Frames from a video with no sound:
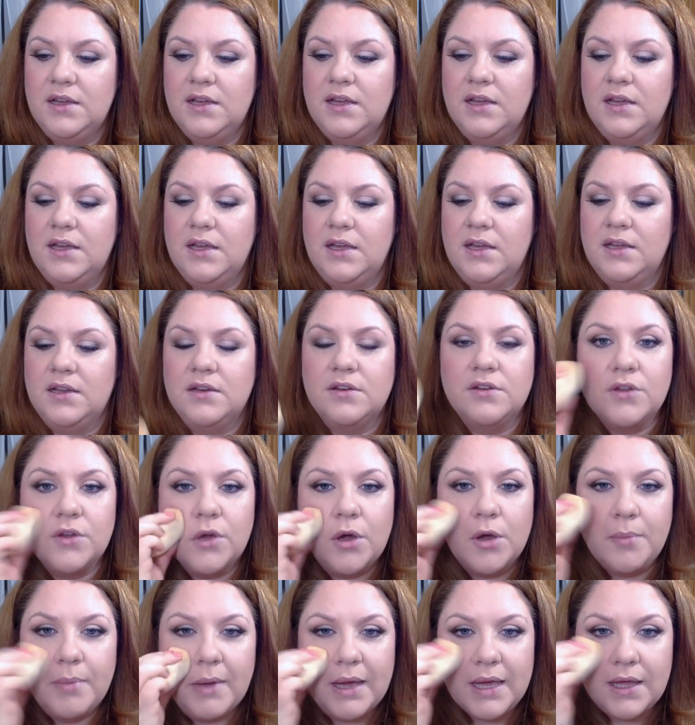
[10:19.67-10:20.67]
and
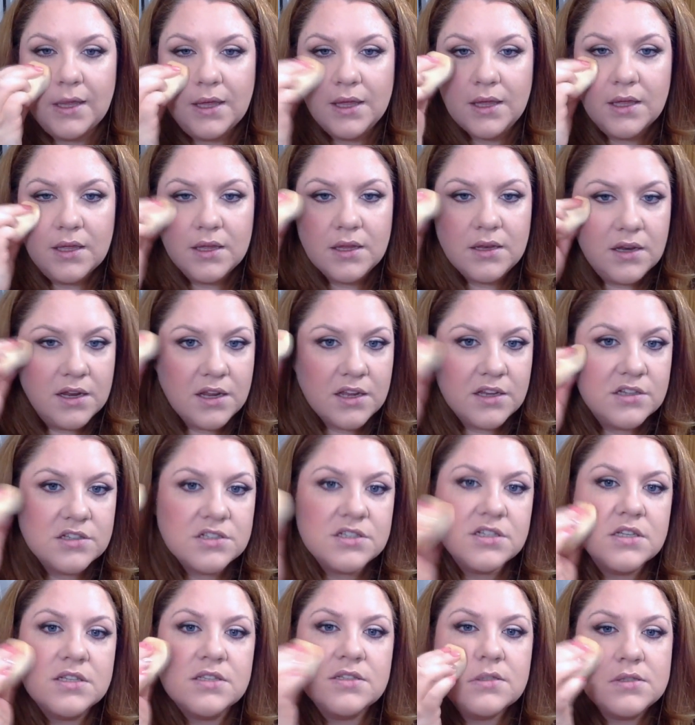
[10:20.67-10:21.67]
go back in and
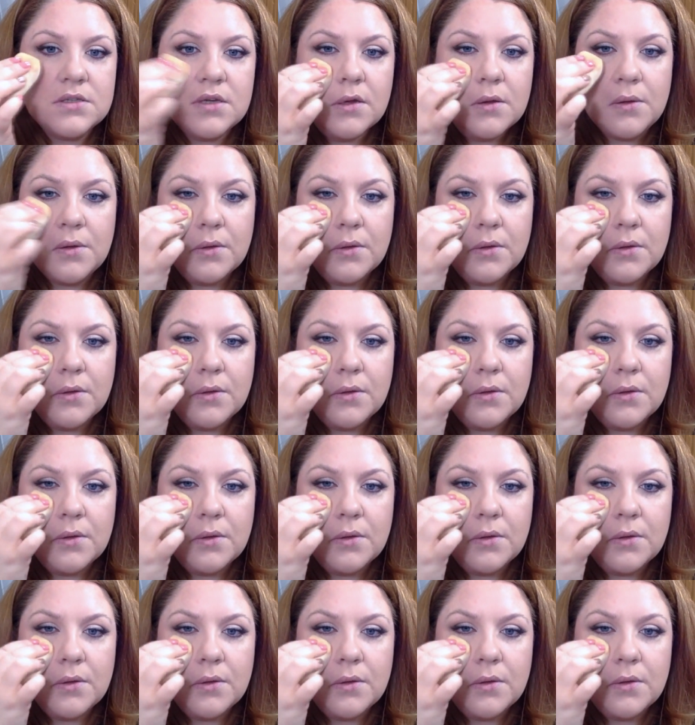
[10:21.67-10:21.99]
just